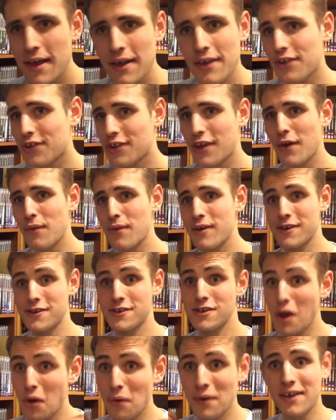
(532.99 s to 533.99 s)
so
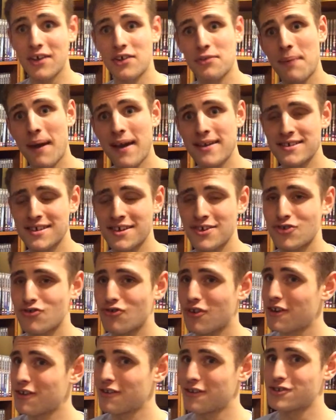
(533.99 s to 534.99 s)
don't expect it in
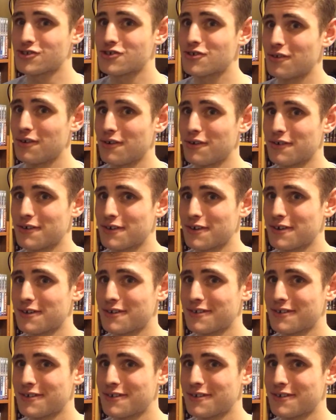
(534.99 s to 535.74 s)
chronological order.